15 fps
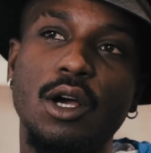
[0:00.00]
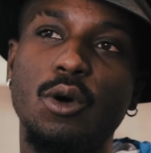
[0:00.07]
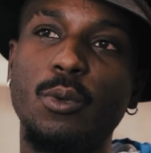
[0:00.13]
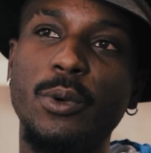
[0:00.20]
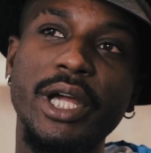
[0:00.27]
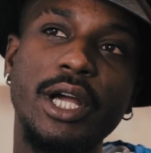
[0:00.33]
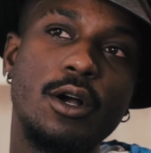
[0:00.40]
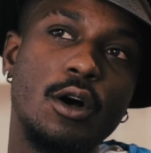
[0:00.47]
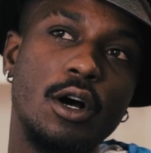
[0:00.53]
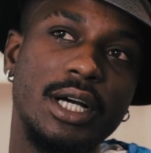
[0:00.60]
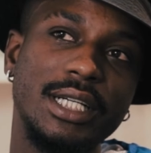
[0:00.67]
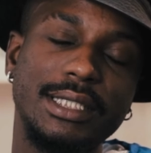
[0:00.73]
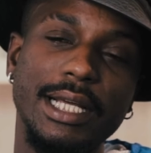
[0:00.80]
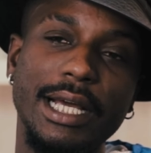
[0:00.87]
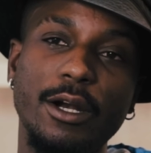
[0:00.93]
We
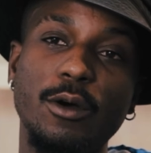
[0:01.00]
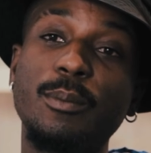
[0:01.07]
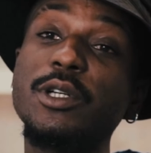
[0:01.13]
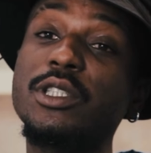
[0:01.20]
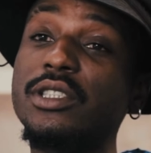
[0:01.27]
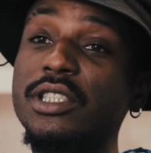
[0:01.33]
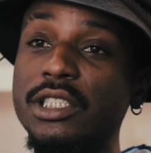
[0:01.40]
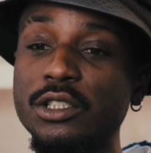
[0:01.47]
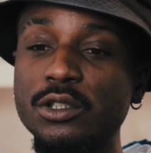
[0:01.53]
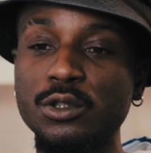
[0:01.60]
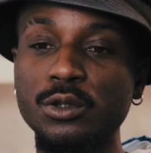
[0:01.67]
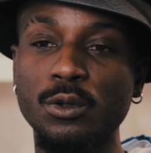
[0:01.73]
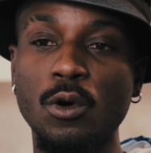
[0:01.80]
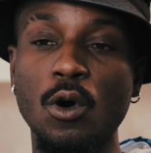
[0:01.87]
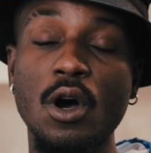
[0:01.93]
got an opportunity
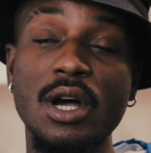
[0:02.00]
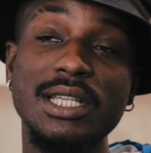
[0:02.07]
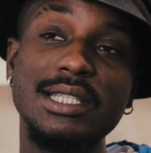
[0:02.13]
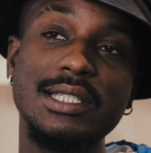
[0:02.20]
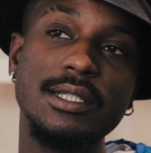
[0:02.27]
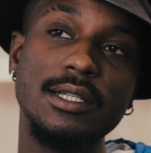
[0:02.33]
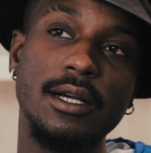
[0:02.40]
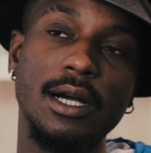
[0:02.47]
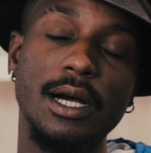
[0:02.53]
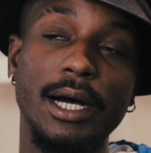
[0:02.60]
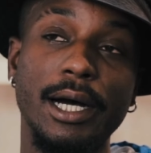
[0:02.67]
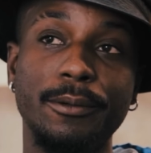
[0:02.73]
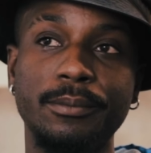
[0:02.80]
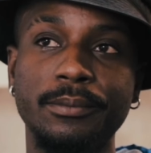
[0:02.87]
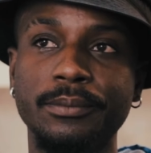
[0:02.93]
to host
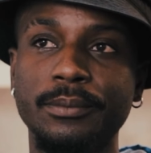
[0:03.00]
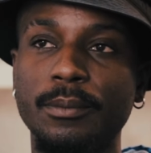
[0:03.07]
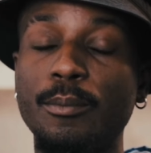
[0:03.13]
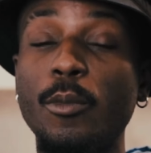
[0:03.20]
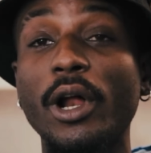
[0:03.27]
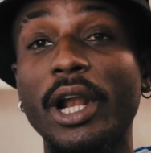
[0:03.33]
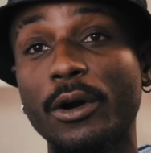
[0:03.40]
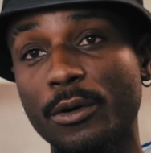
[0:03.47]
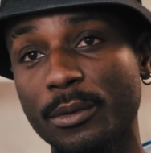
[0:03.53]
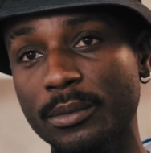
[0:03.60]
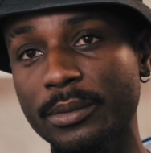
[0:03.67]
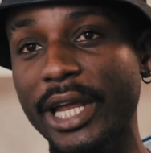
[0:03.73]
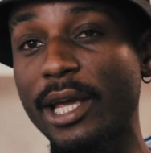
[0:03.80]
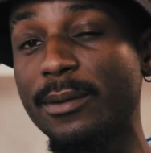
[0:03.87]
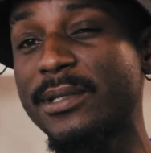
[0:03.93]
Backroom,
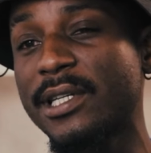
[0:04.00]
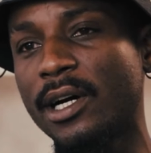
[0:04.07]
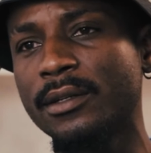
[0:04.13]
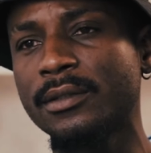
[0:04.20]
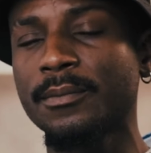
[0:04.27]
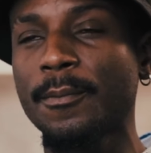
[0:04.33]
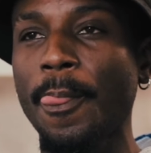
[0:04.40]
Cape Town,